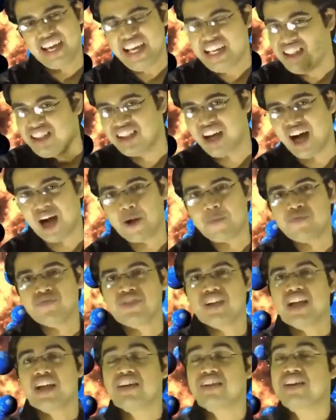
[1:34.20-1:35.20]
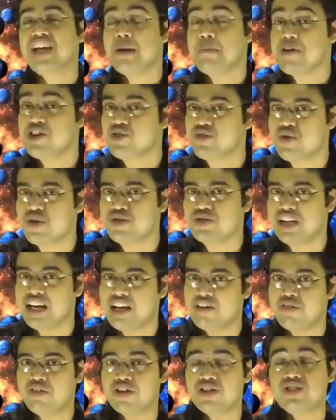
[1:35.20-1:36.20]
in the chemistry
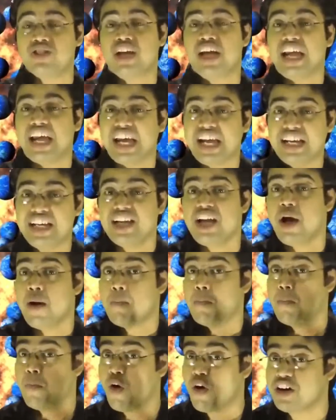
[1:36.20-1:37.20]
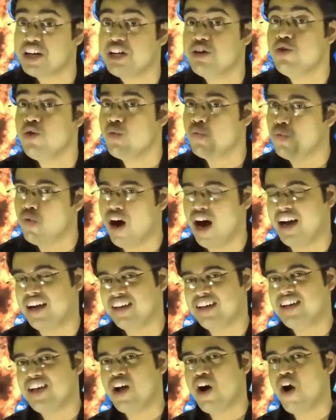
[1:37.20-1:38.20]
syllabus in module 1